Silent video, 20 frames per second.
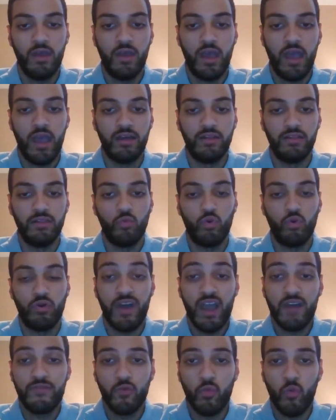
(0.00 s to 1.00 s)
and with
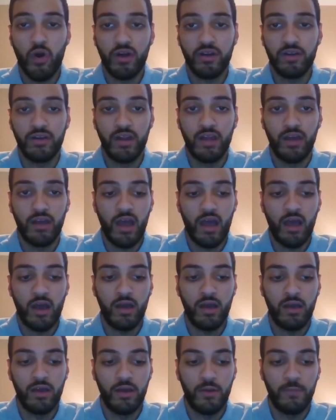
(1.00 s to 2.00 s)
everyone, uh,
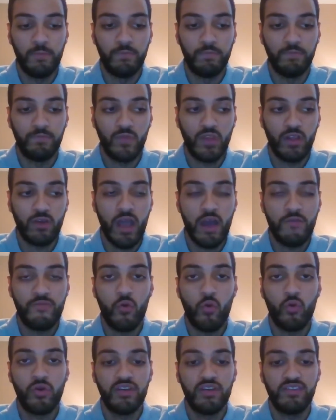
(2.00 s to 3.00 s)
um,
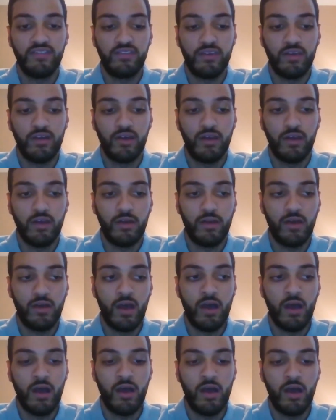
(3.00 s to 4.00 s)
everyone is uh,
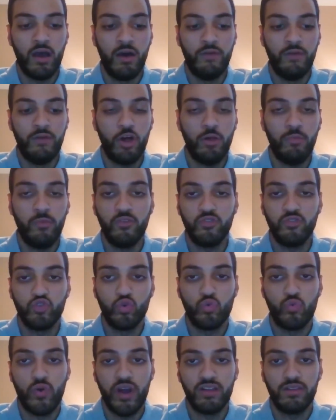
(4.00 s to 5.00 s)
available
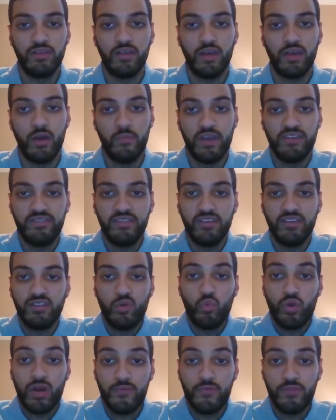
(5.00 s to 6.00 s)
to write uh,
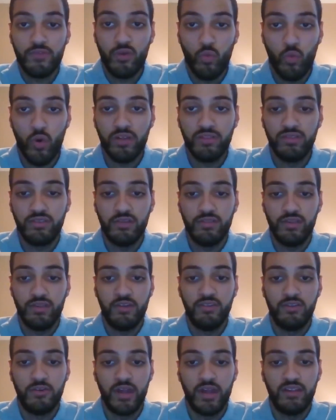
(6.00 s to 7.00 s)
basically whatever they want on the
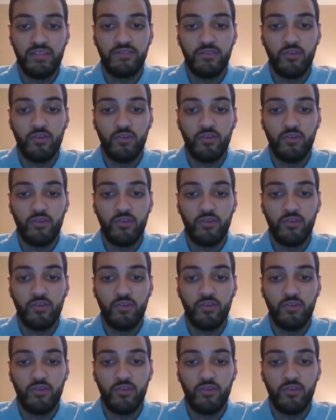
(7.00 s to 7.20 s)
internet.